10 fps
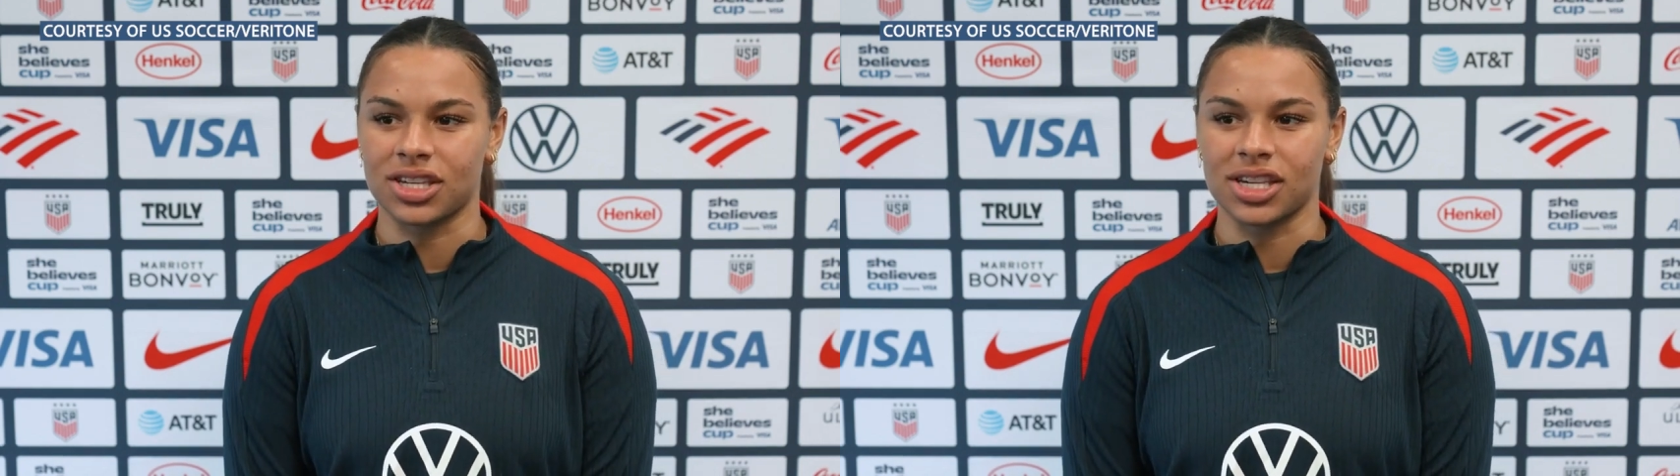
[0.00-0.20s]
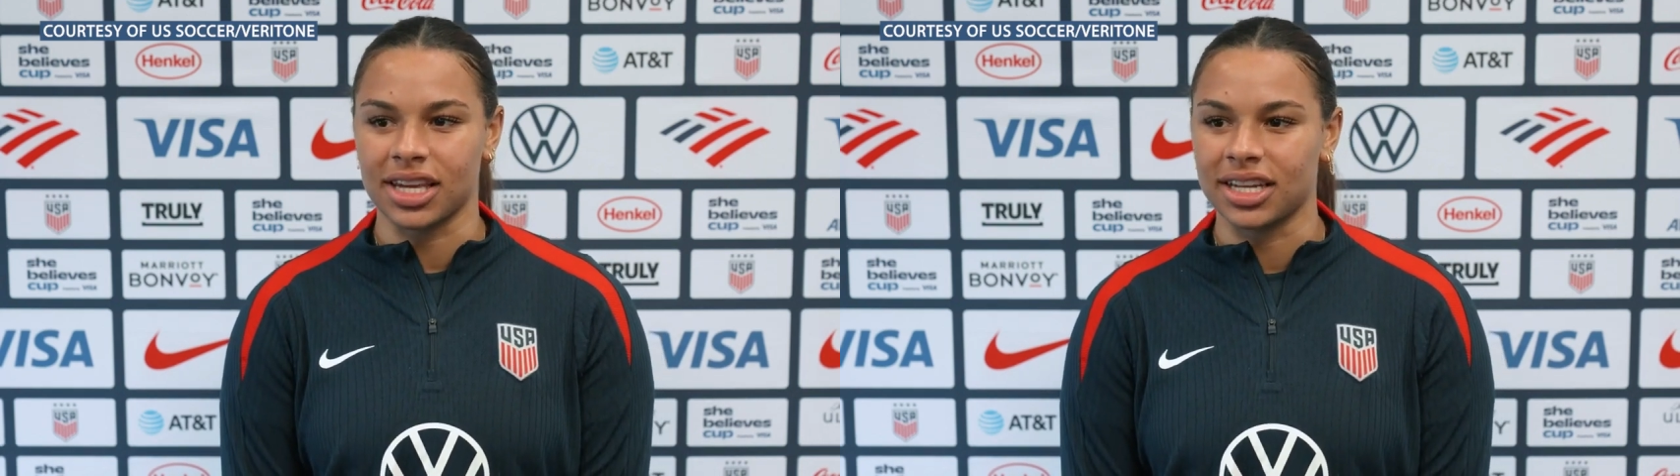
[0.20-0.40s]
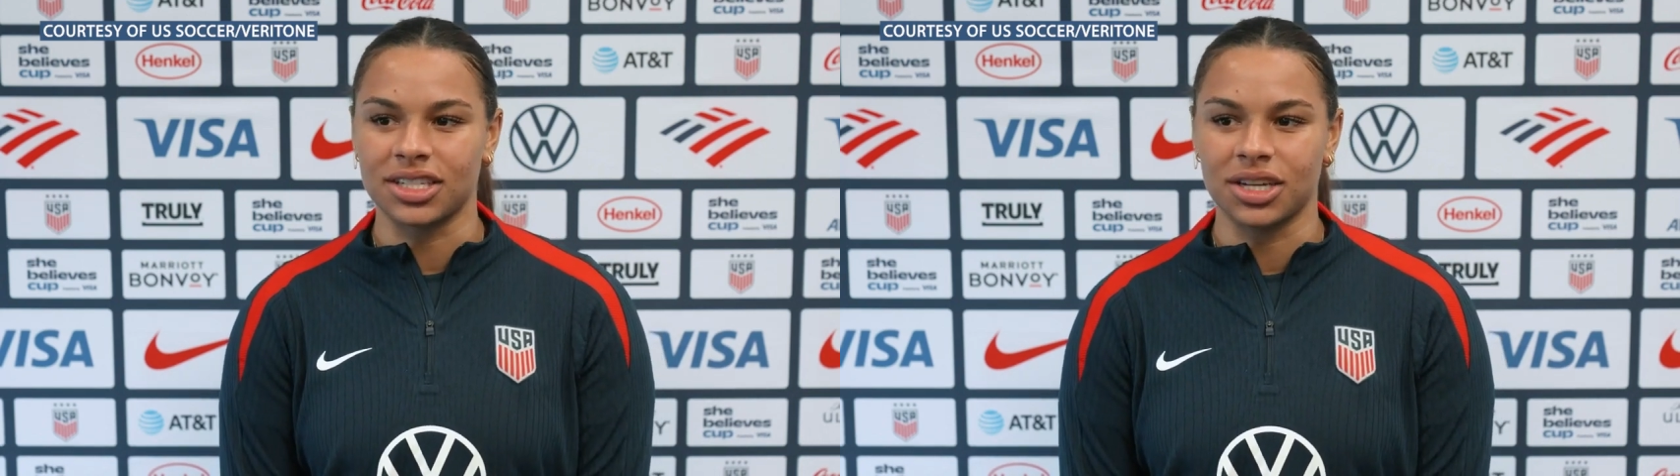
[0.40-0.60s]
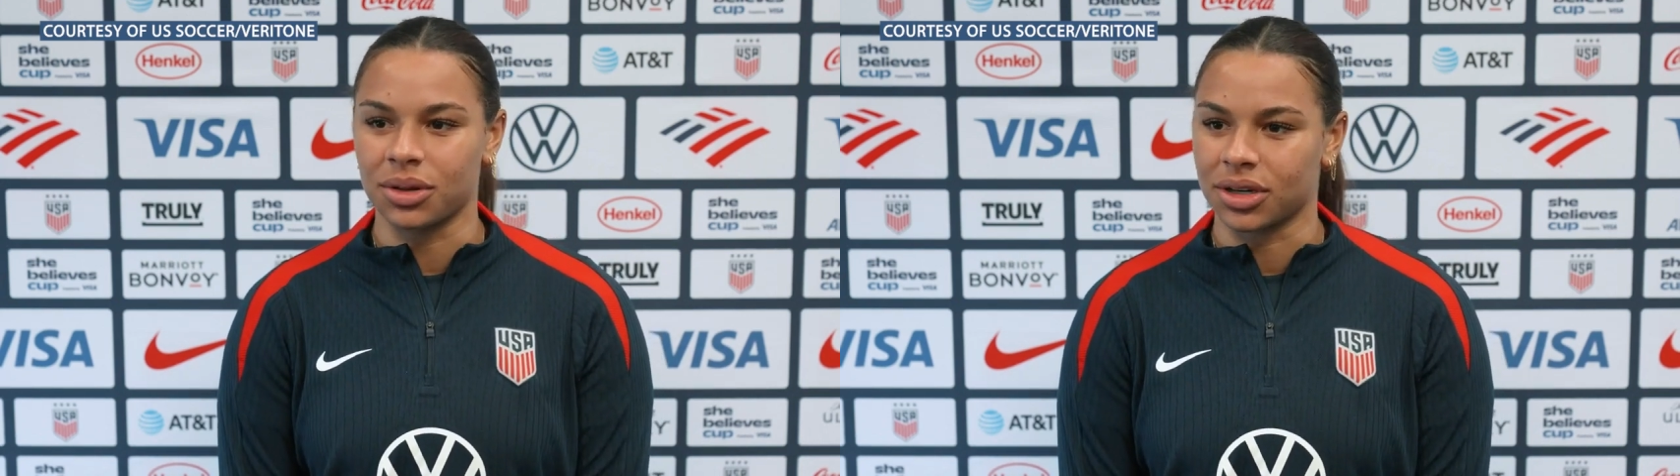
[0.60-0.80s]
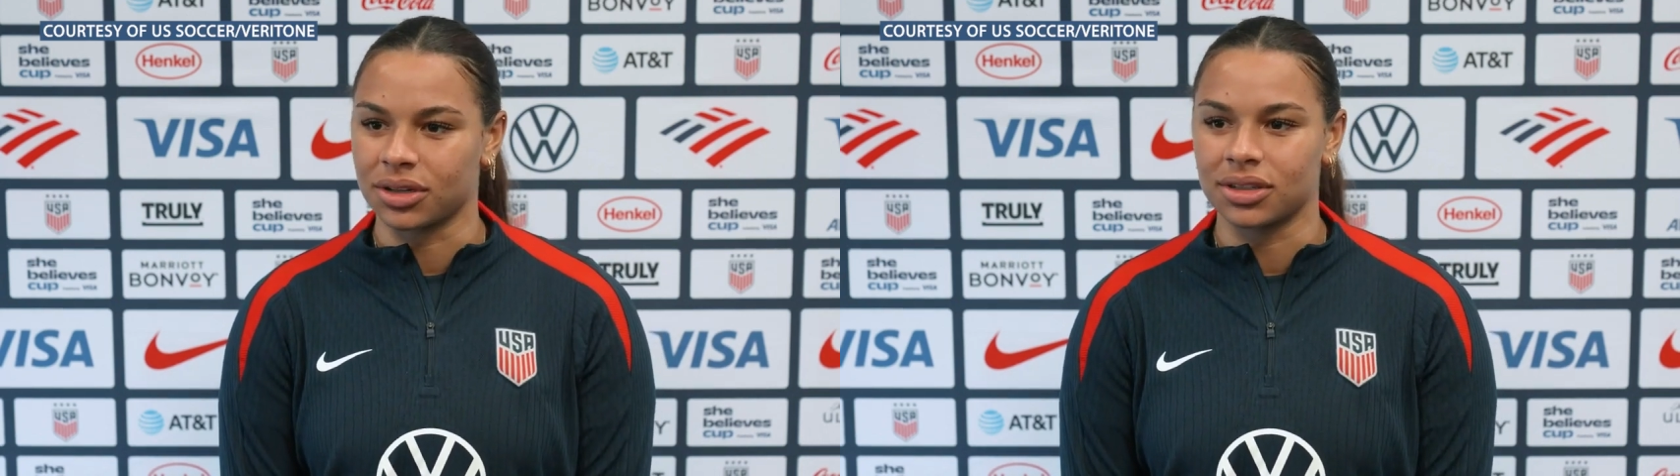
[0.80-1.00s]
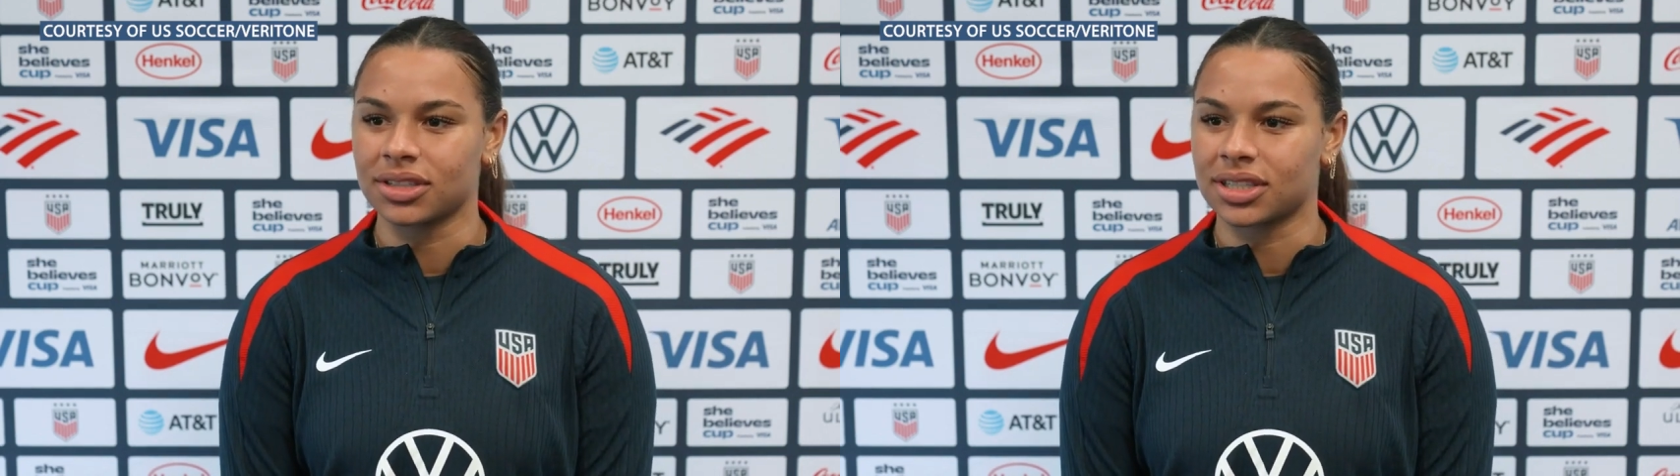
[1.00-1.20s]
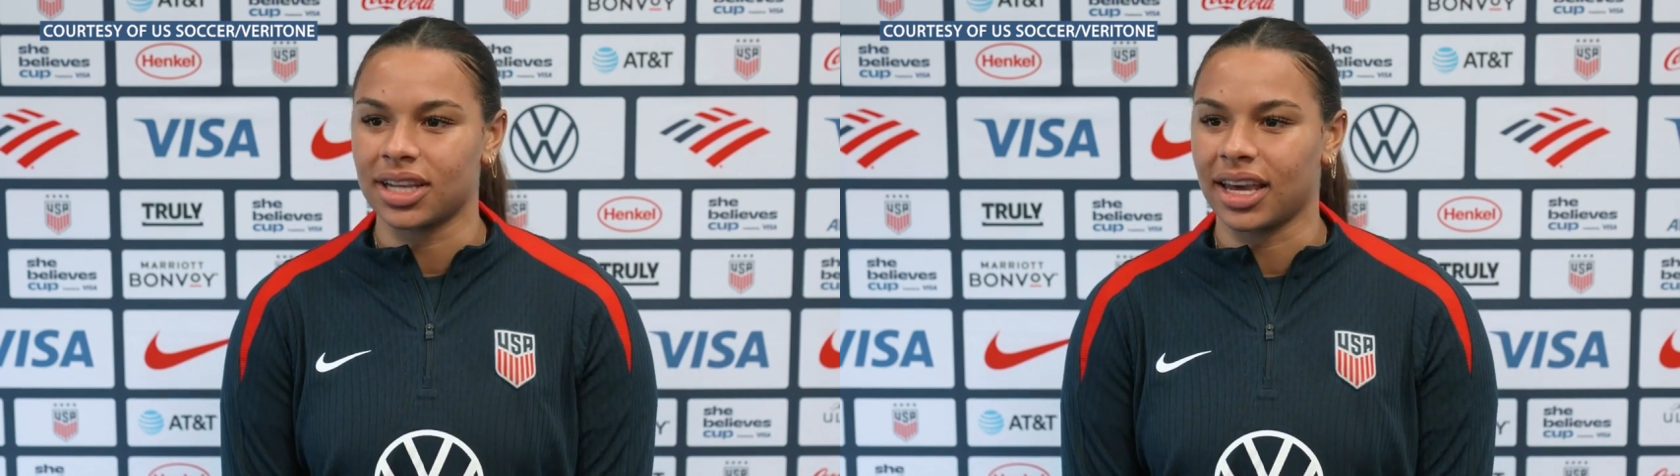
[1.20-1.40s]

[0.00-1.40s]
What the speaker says: is just getting to know the girls,